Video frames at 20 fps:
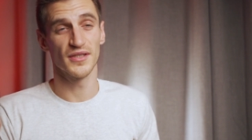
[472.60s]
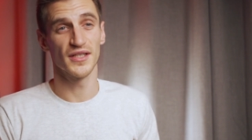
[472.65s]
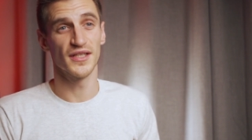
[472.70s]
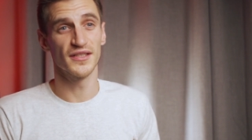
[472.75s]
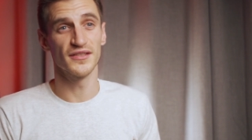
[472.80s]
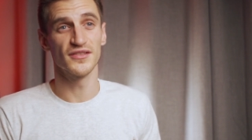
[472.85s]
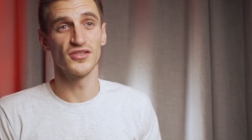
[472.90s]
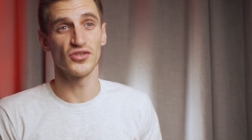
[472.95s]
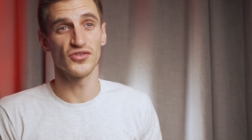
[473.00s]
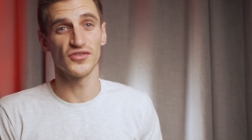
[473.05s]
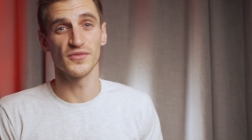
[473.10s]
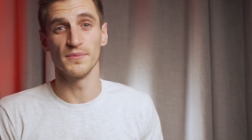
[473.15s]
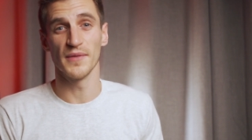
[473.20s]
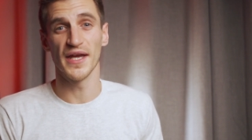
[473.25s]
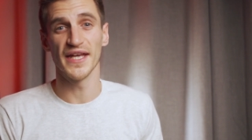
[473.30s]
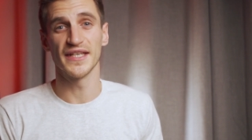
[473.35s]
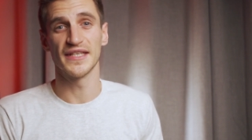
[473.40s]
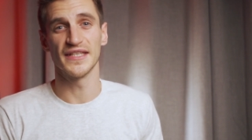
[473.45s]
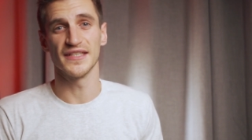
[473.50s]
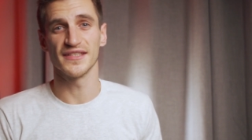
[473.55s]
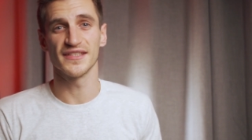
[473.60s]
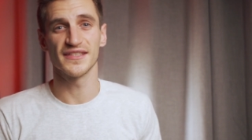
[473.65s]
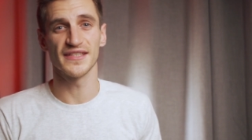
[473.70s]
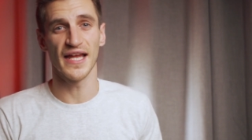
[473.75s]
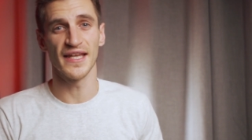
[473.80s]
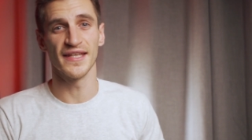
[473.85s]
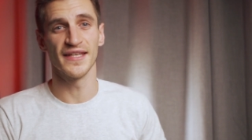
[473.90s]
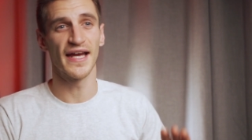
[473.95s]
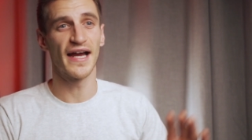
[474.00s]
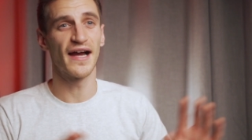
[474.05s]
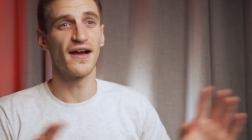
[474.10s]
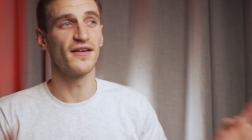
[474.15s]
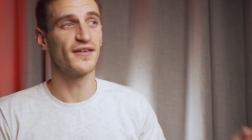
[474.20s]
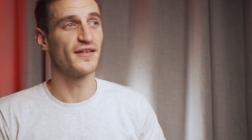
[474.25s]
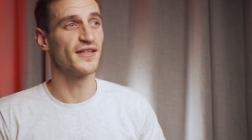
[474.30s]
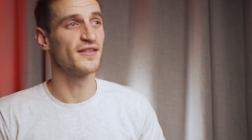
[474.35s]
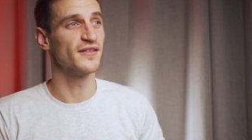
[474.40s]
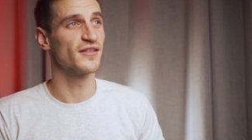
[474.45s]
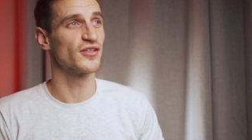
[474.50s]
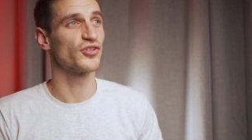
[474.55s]
it does make it stand
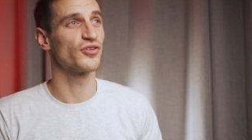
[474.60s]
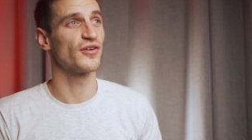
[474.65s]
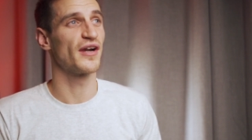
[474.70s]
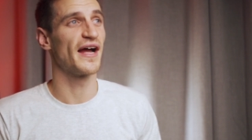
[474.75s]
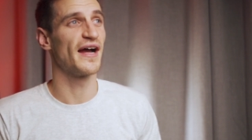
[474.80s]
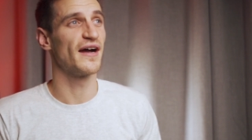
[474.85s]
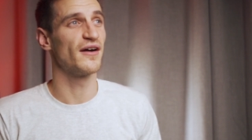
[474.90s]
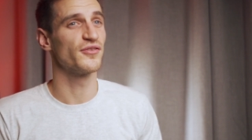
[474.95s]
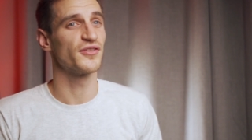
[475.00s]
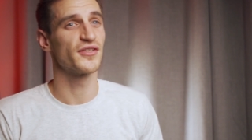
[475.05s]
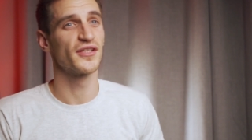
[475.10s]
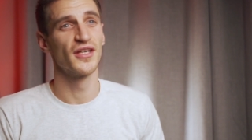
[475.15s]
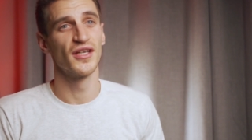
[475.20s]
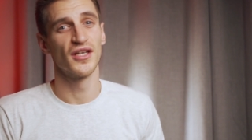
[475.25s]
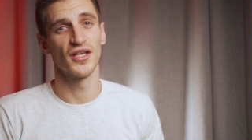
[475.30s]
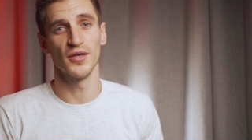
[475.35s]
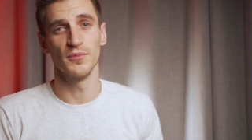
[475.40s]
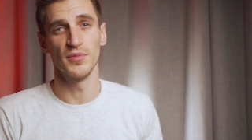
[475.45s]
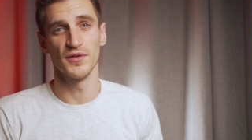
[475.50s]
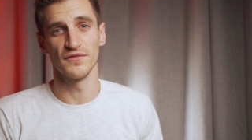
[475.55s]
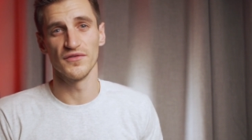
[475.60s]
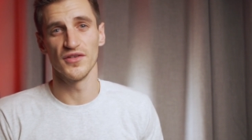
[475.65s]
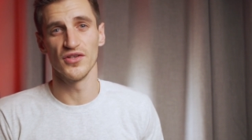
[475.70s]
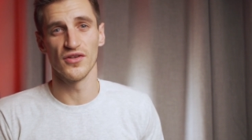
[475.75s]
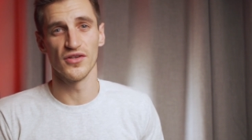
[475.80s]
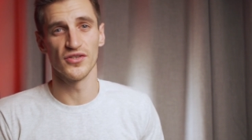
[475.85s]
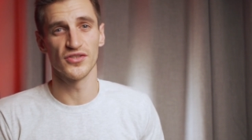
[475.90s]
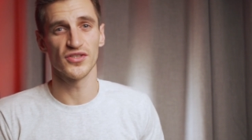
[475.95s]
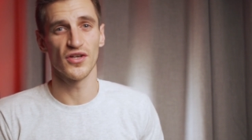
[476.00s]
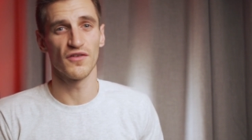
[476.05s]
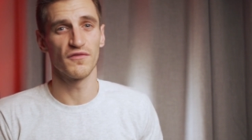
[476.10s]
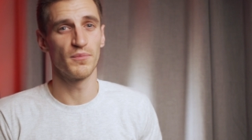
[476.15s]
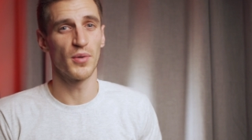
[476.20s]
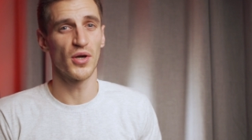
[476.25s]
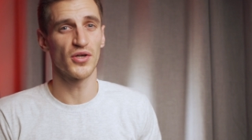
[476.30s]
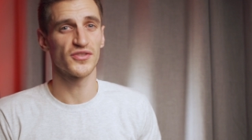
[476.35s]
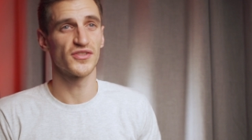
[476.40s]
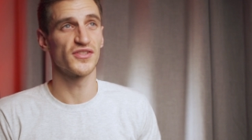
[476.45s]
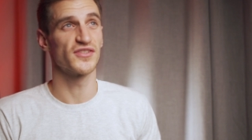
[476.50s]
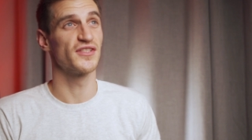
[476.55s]
out in the crowd above the other
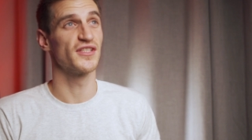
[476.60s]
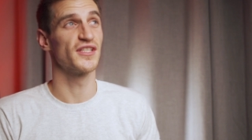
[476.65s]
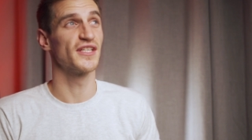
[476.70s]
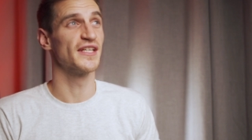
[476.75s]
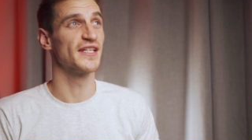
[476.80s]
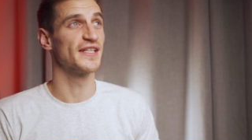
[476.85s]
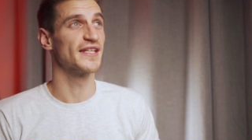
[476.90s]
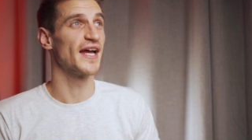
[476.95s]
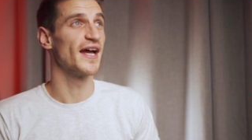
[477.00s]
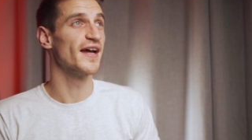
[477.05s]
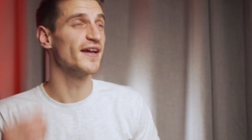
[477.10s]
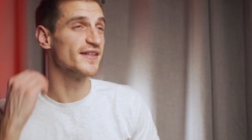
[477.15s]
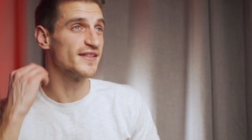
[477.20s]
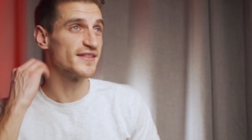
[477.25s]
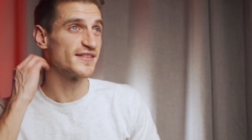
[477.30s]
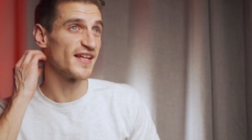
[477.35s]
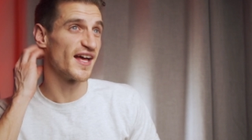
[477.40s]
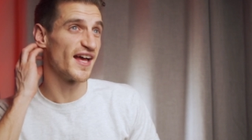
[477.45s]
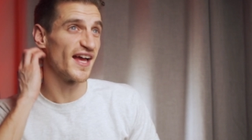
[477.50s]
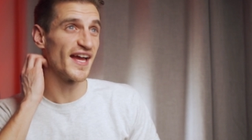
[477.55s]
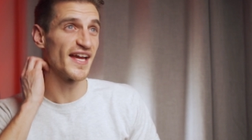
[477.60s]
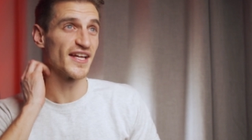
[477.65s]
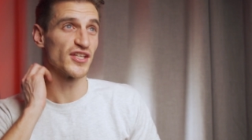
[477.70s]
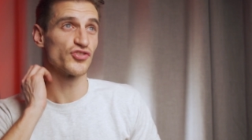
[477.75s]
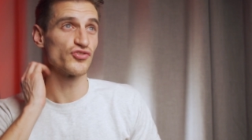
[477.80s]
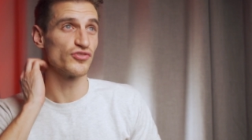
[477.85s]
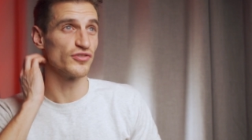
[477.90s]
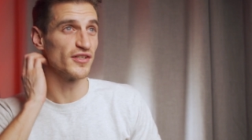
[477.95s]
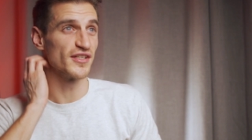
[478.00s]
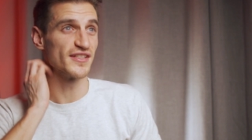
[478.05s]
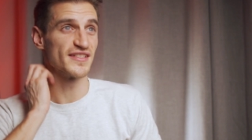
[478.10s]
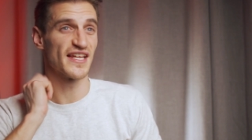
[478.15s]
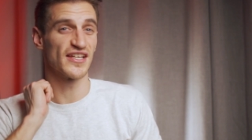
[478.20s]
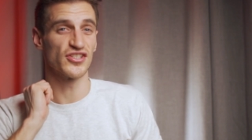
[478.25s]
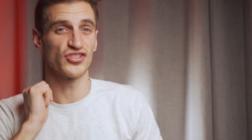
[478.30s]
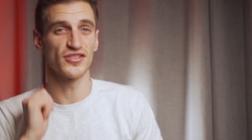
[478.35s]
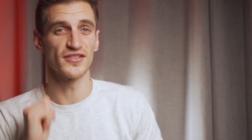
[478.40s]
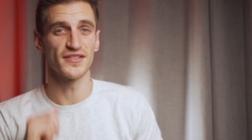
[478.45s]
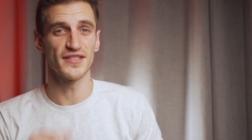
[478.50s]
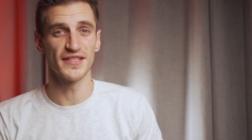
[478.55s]
softboxes that you can get. And it's that extra
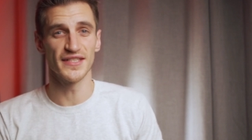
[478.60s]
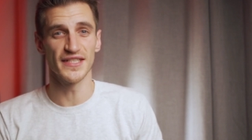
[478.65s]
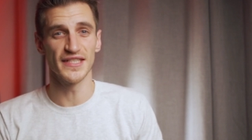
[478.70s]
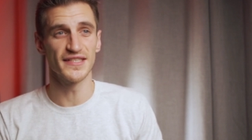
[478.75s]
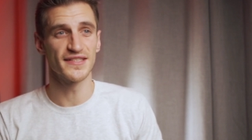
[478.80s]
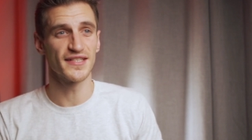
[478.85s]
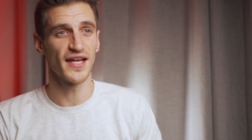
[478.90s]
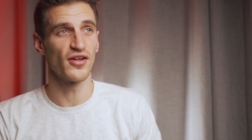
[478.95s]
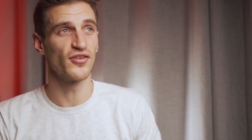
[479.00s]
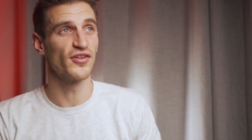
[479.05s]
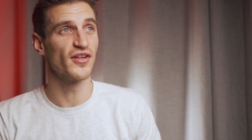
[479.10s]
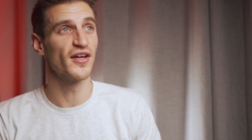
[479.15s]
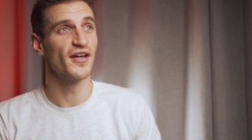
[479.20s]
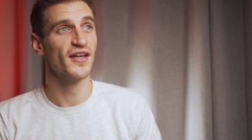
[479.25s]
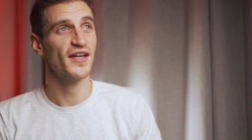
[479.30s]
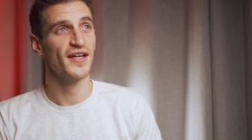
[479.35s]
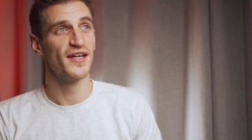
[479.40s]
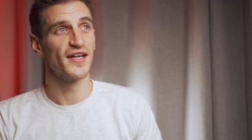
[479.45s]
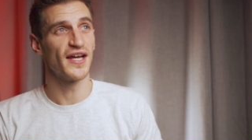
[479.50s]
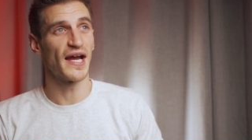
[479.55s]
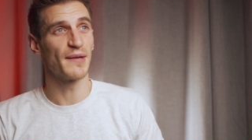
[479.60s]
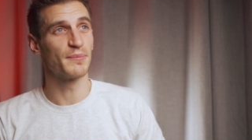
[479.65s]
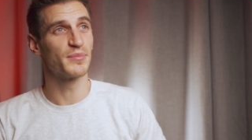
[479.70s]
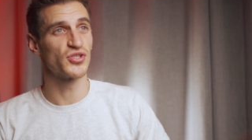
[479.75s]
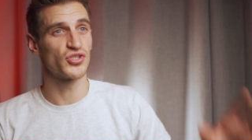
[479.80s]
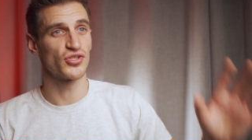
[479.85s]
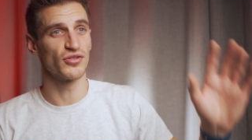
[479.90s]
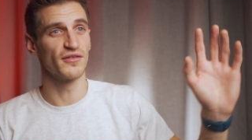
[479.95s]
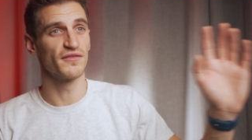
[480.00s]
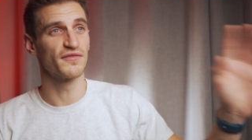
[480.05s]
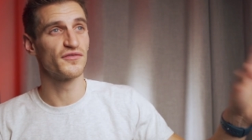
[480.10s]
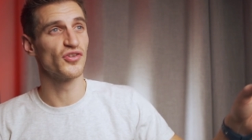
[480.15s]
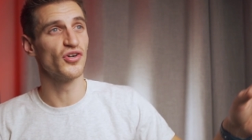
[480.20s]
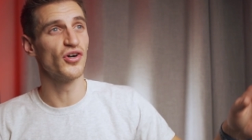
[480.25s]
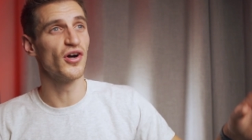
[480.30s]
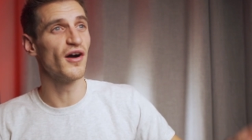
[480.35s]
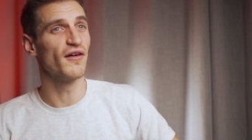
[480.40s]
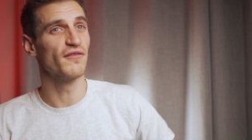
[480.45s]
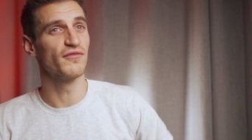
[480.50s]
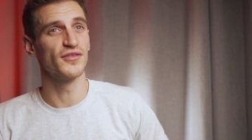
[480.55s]
attention to detail that Aputure have
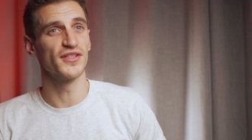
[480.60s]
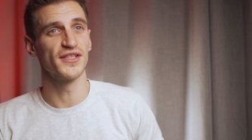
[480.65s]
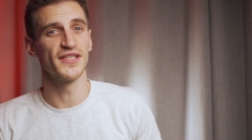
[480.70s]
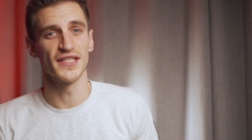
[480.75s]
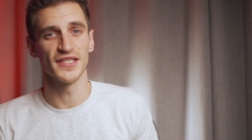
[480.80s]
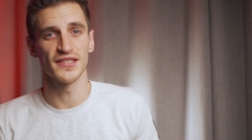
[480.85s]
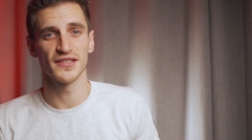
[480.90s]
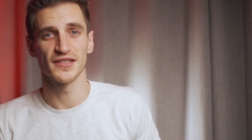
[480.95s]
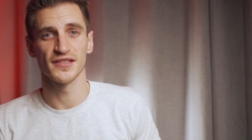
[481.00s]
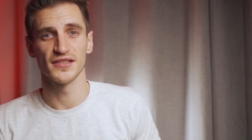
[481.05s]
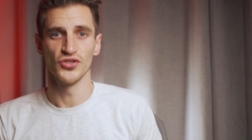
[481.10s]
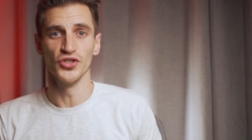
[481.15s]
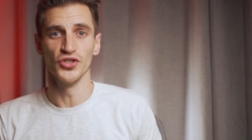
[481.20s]
thought of with this